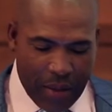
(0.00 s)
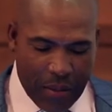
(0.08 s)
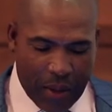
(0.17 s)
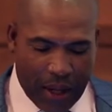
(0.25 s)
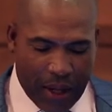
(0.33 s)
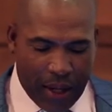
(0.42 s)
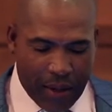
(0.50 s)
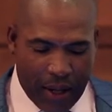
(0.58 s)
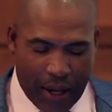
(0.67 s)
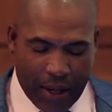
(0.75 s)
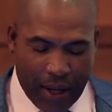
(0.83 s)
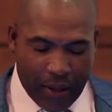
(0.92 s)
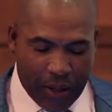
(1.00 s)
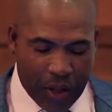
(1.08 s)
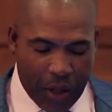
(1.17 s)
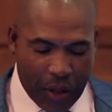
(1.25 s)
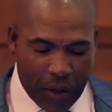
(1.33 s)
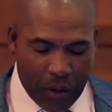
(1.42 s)
but I got I got to
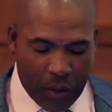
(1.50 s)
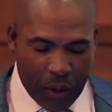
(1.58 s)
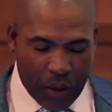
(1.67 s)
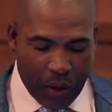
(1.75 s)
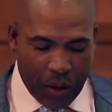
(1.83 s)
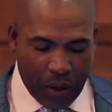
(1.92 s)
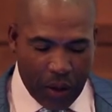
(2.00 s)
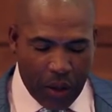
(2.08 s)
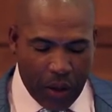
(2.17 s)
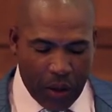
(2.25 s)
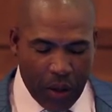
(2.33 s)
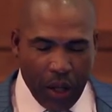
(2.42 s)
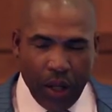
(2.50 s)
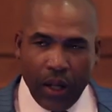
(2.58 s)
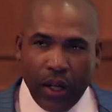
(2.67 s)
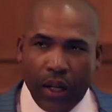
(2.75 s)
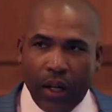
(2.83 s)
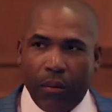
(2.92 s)
share this with you. You know,
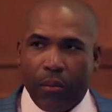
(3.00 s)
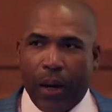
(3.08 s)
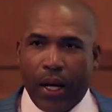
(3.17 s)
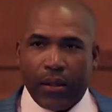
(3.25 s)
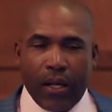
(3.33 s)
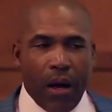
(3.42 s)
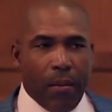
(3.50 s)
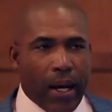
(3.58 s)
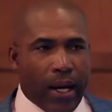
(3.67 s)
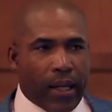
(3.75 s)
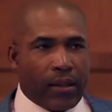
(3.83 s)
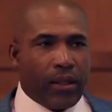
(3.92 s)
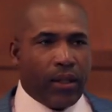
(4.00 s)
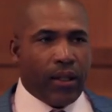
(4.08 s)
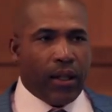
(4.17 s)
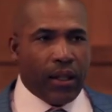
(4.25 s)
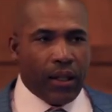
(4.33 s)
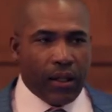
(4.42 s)
by the time I got to the
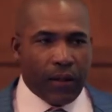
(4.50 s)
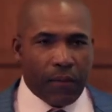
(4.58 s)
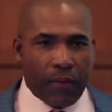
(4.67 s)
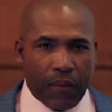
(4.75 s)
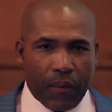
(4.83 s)
league,